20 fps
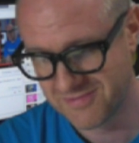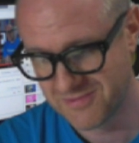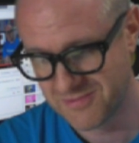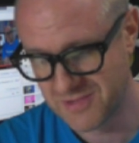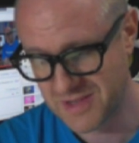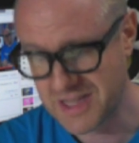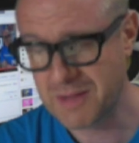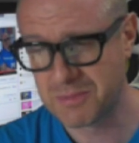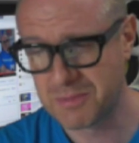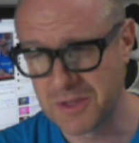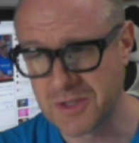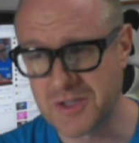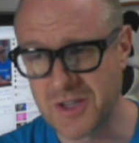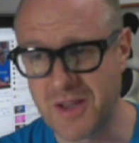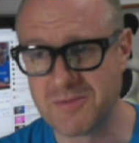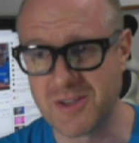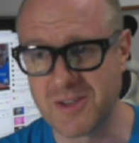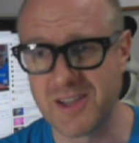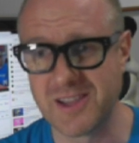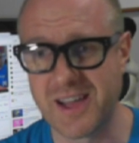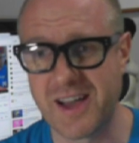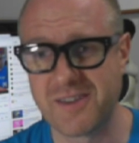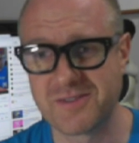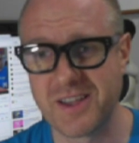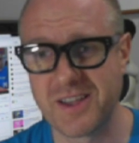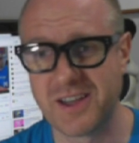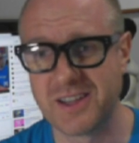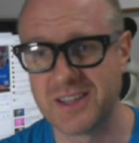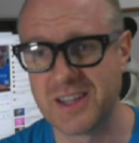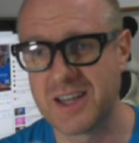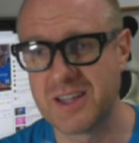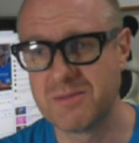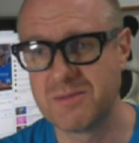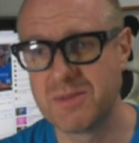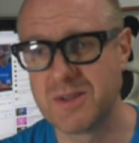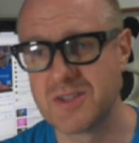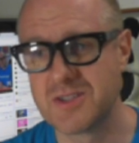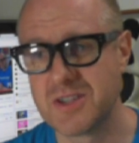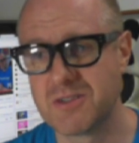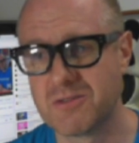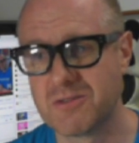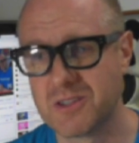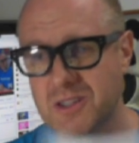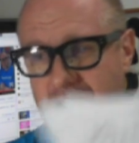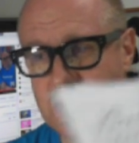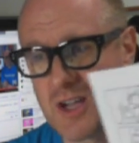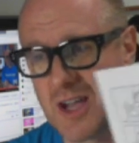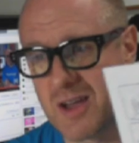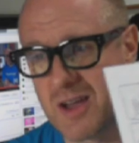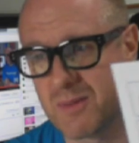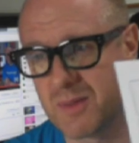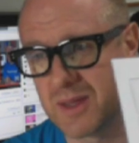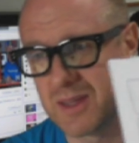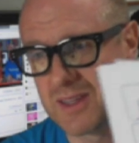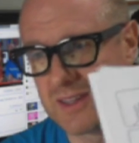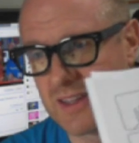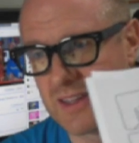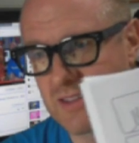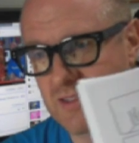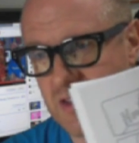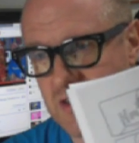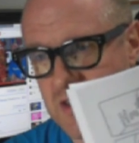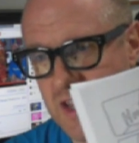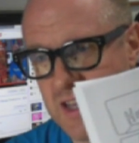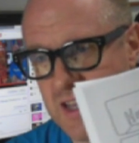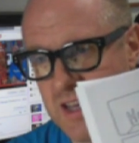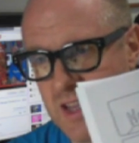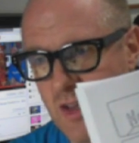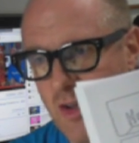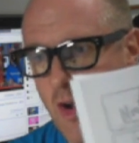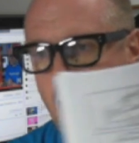a couple of times I laughed out loud, but generally charming and entertaining